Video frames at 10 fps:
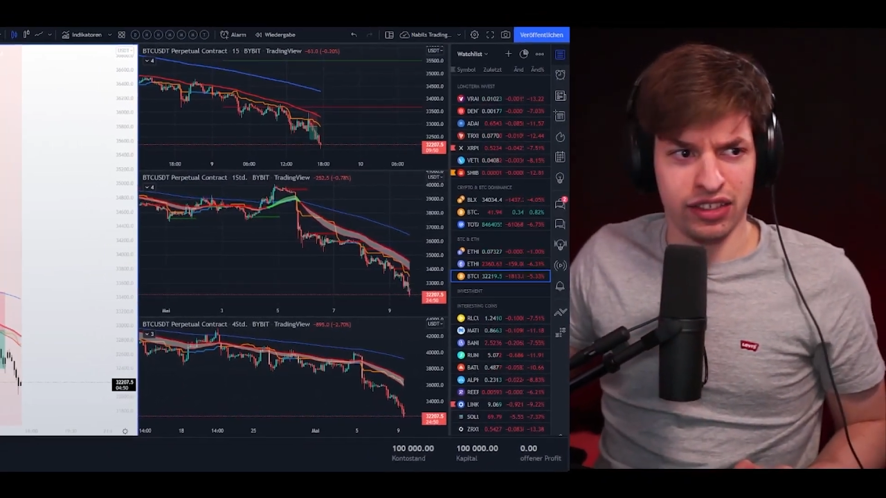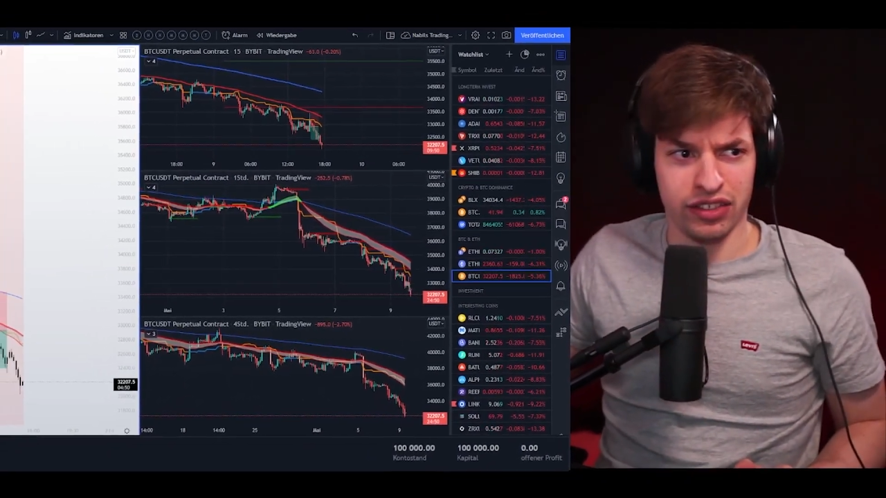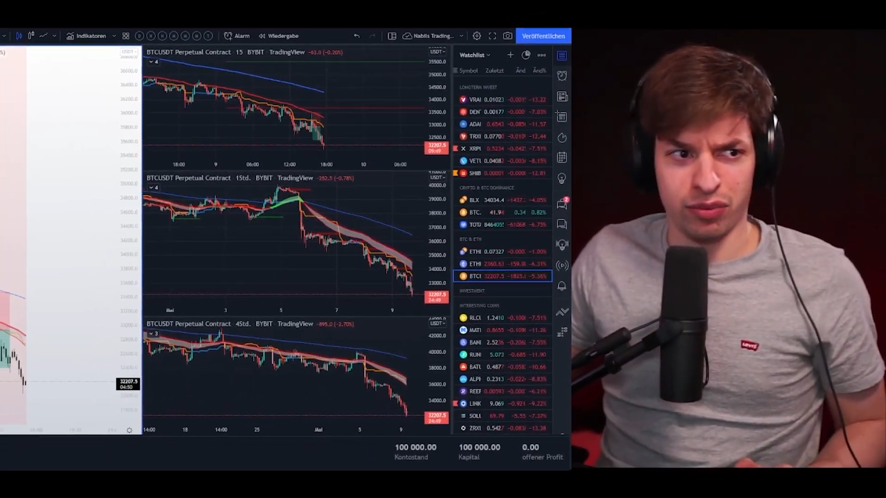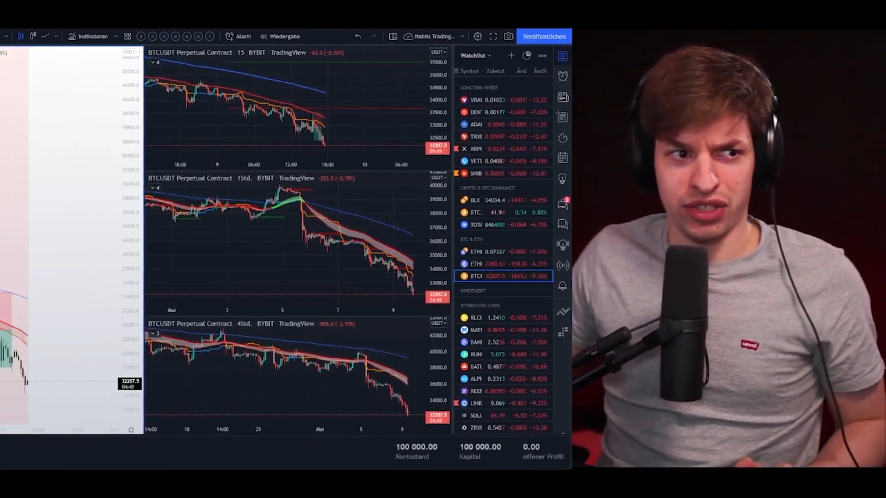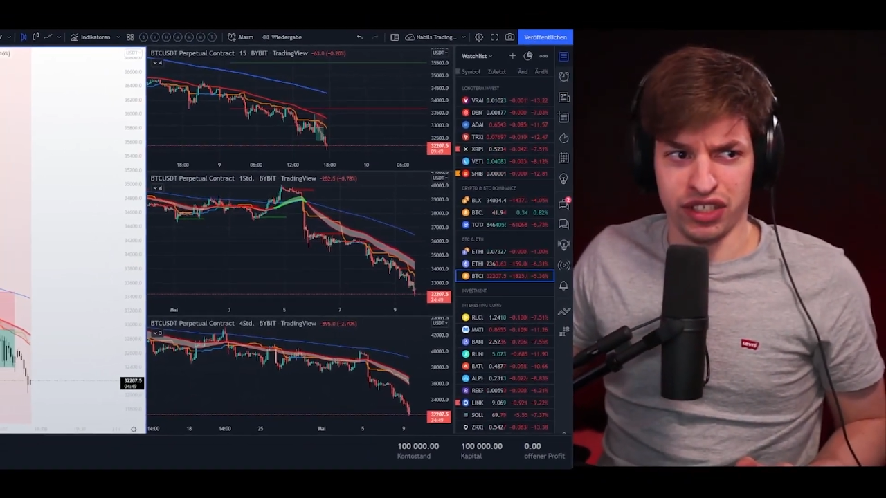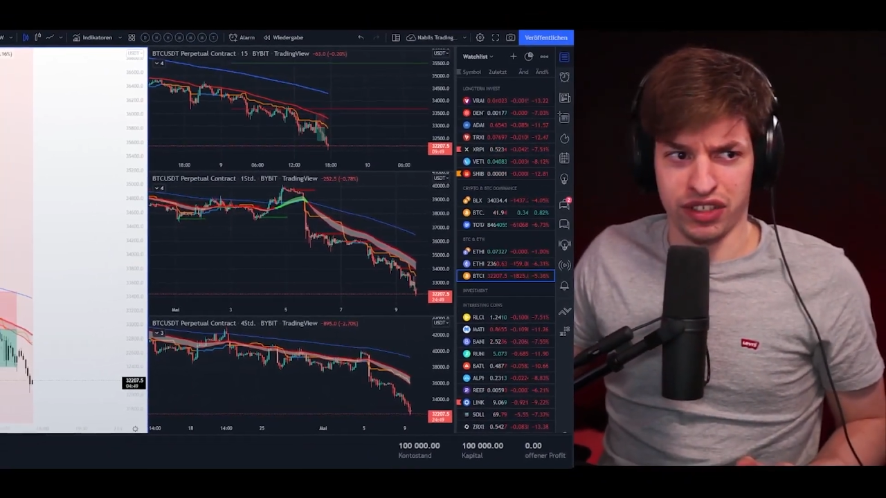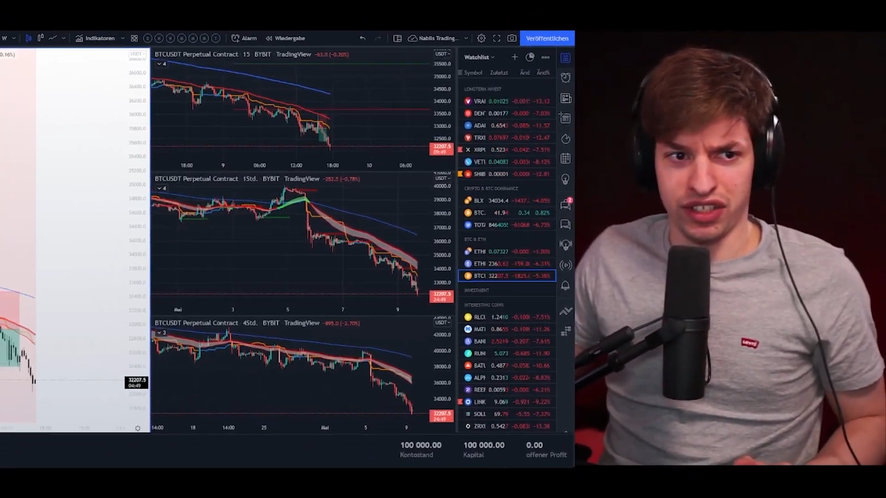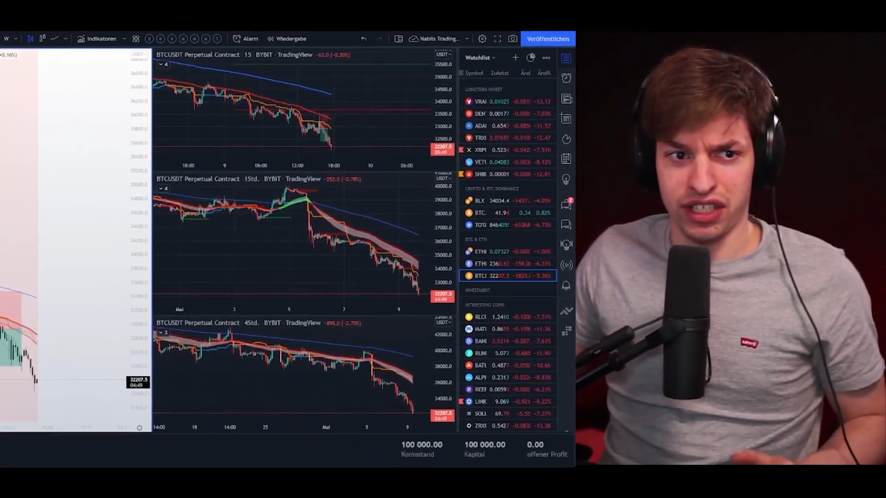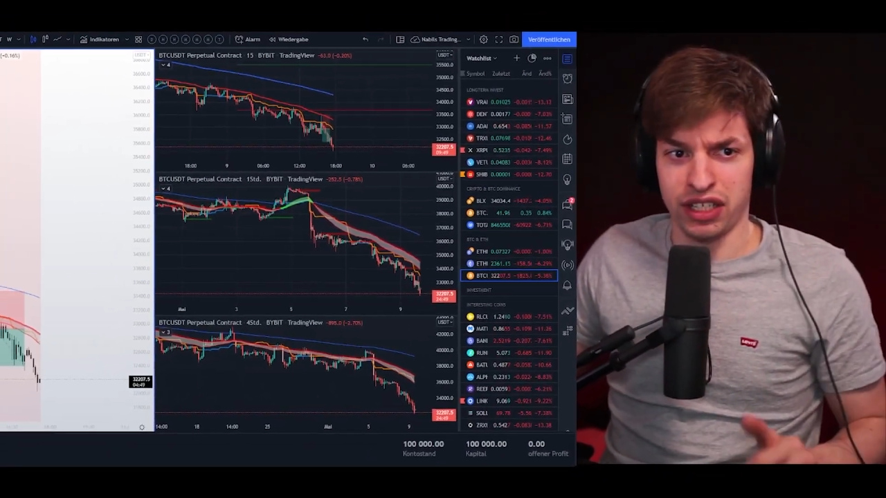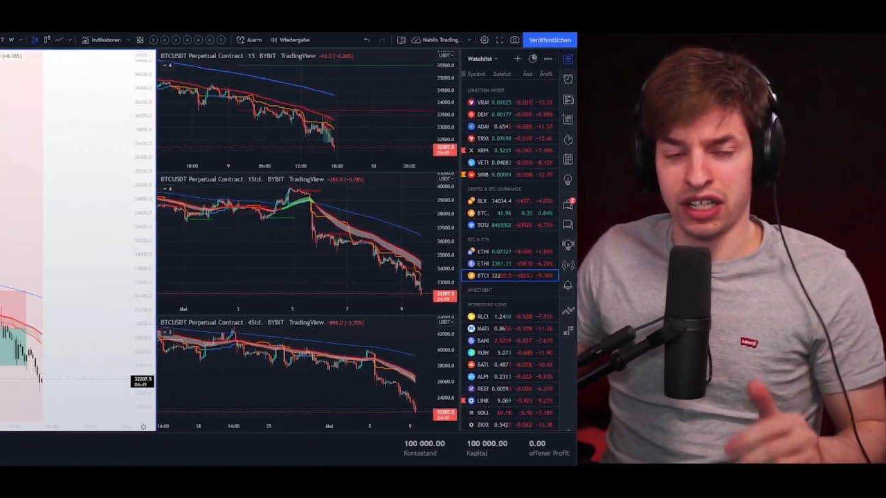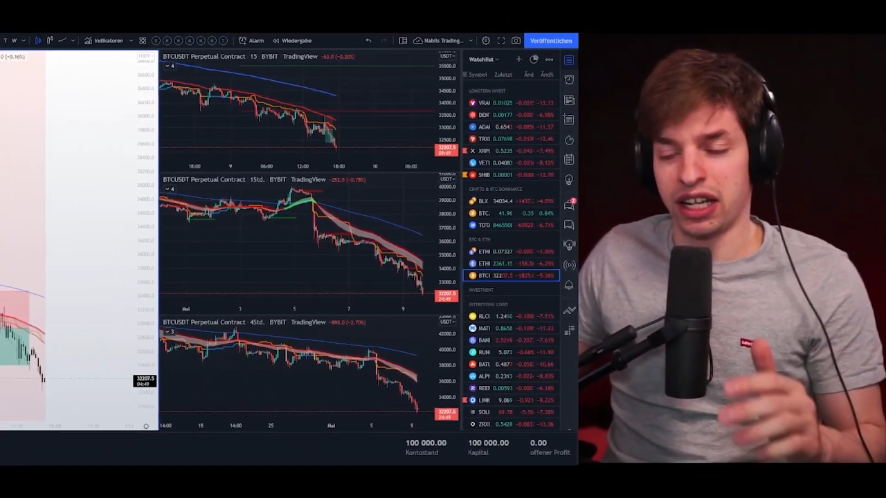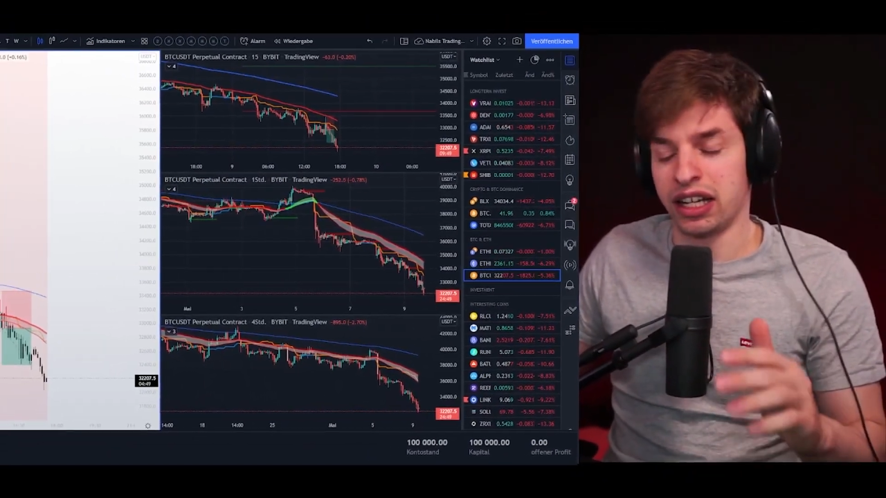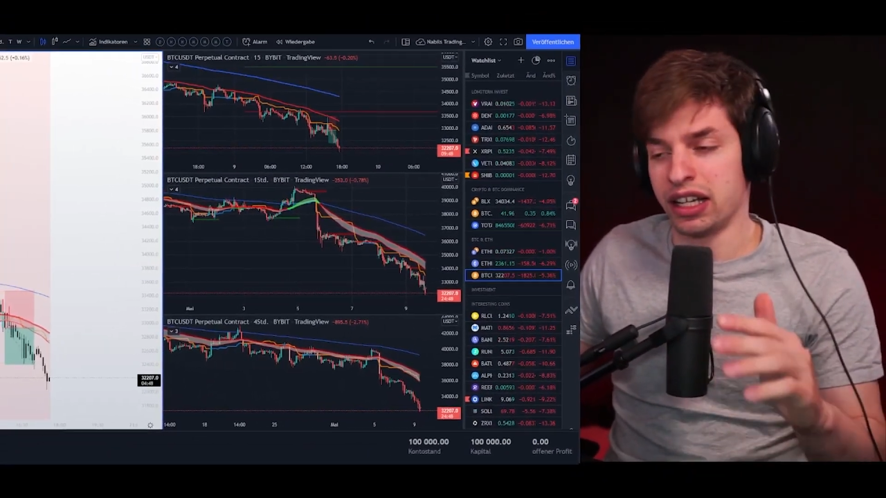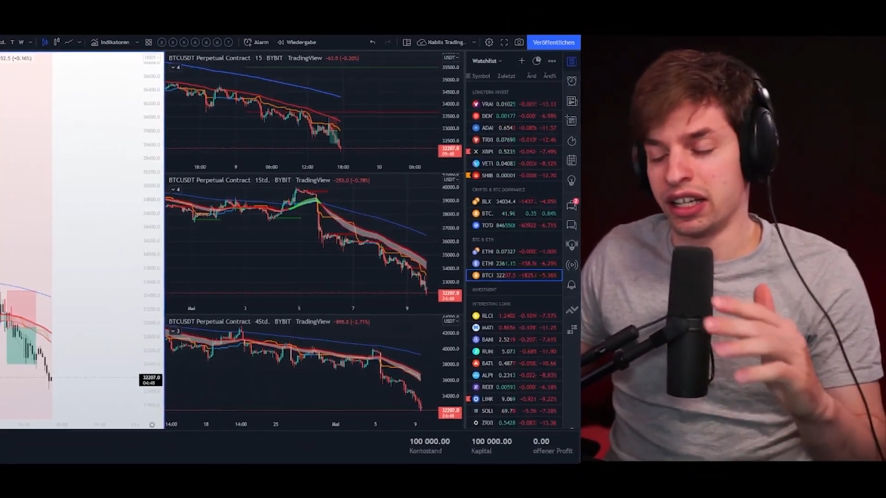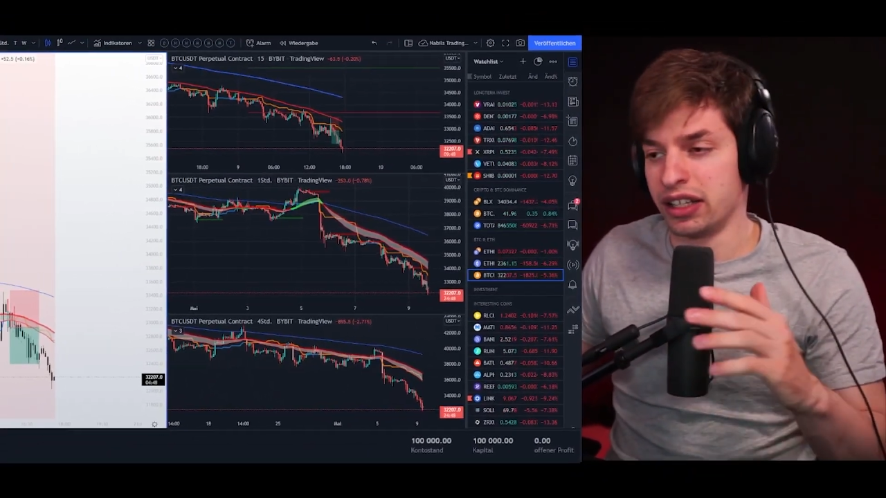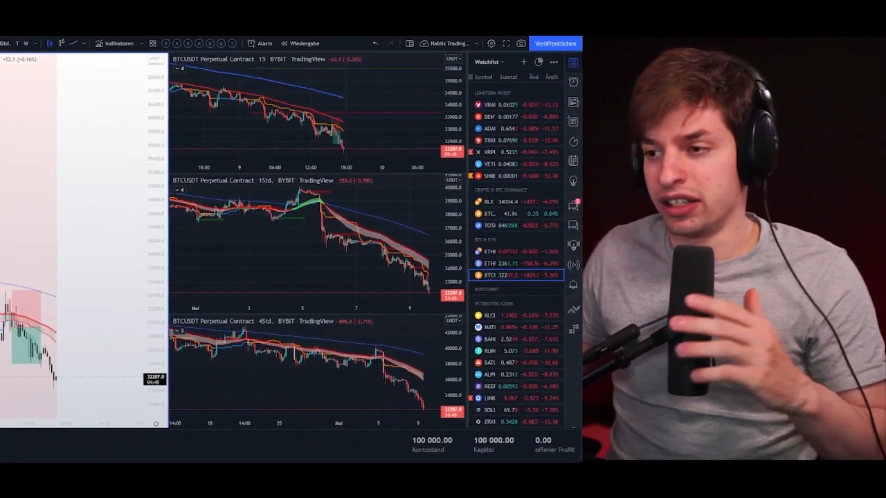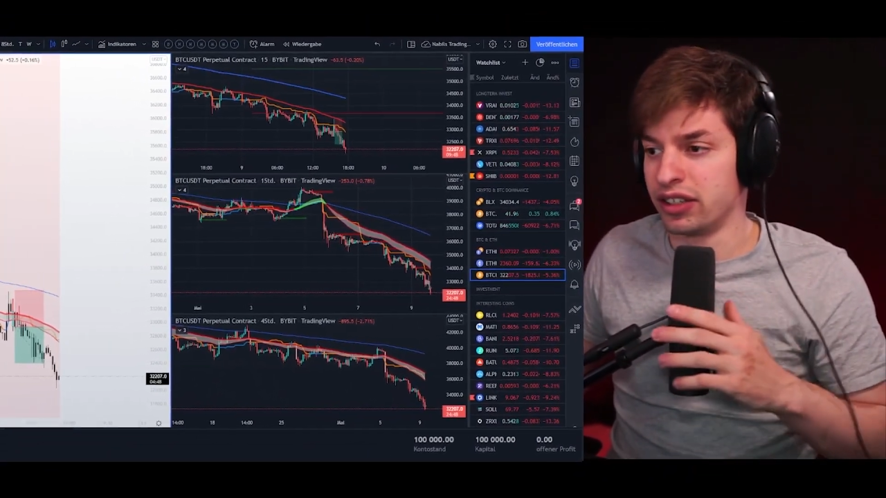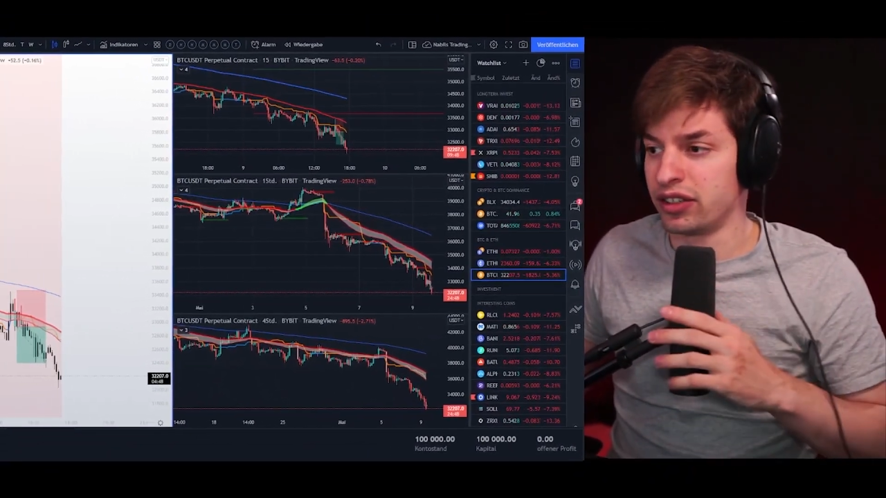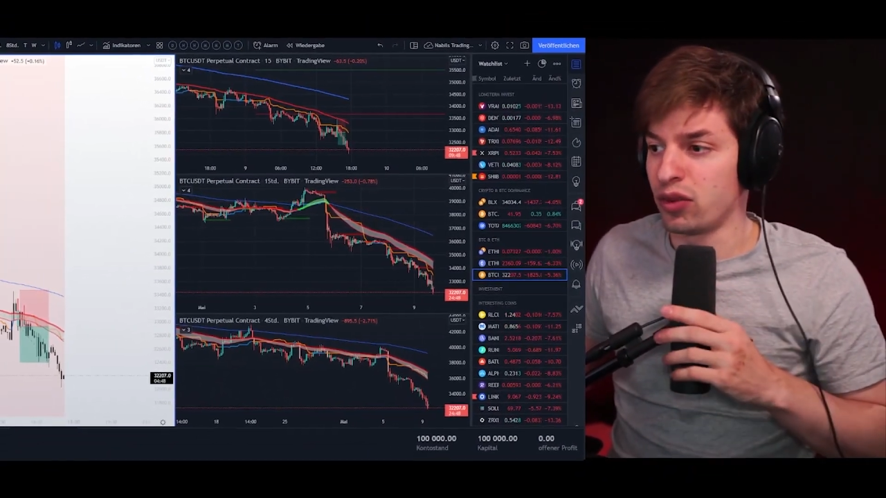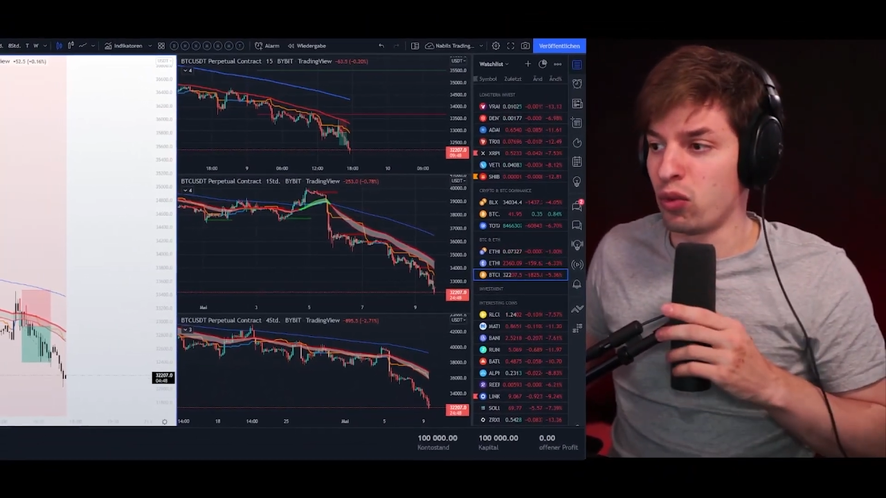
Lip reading: the BTC and